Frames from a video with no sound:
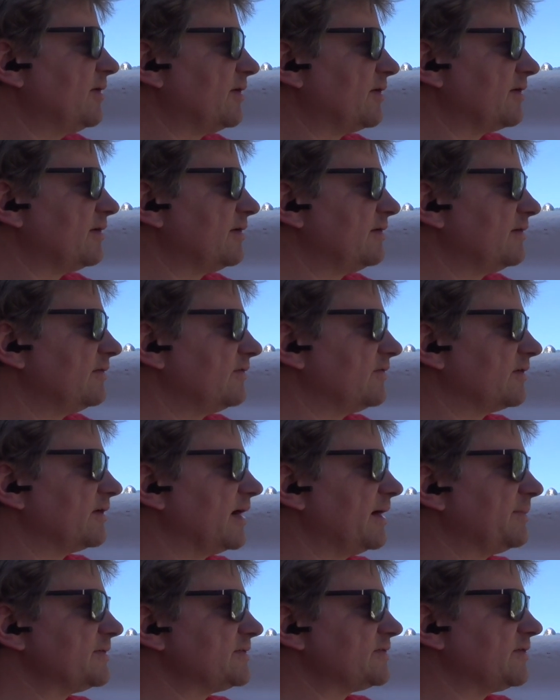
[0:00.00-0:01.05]
motor for
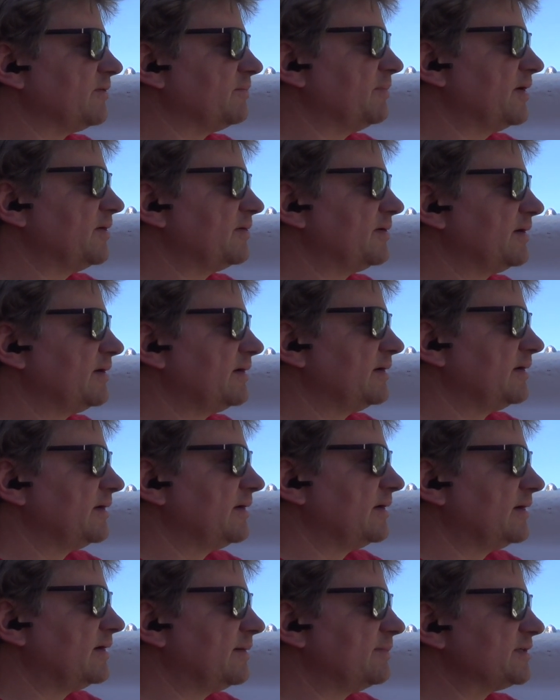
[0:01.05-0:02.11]
Grandpa's old boat.
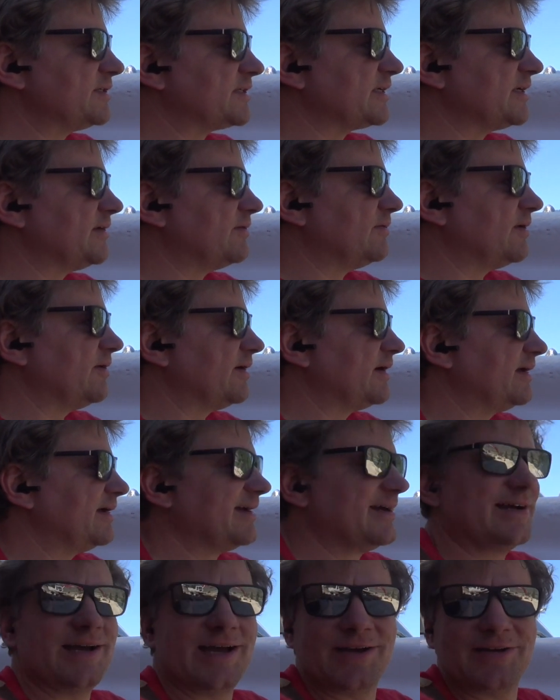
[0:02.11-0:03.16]
I'm just going to row it.
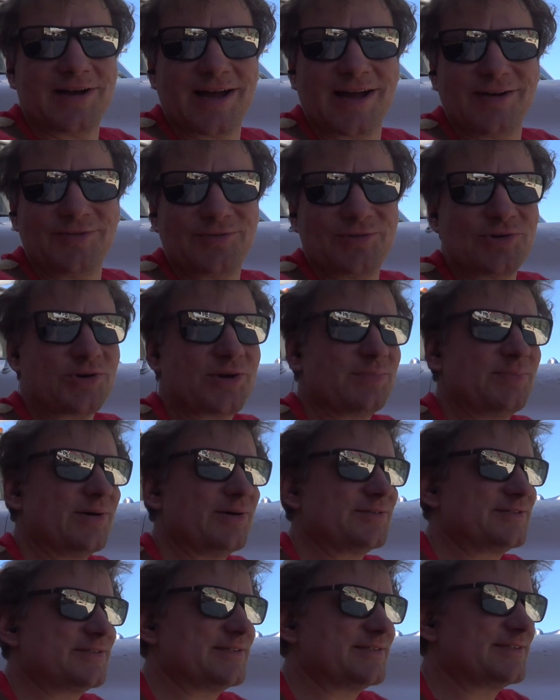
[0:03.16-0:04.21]
I haven't rowed a
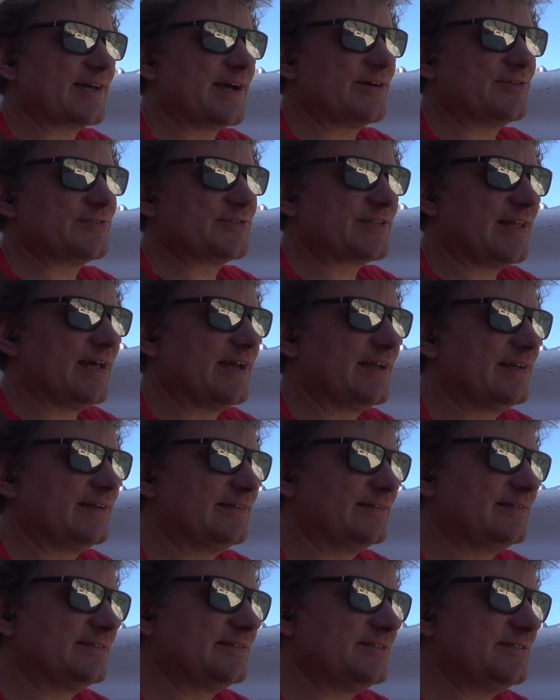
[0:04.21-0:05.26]
boat since I was like,
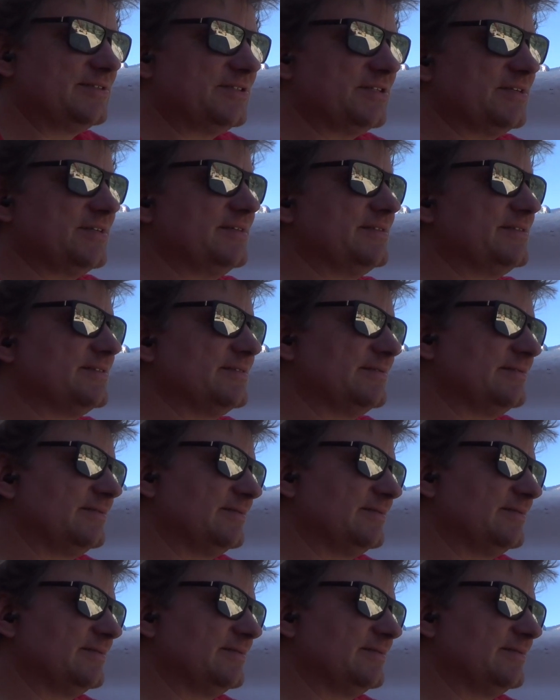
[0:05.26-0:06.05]
geez,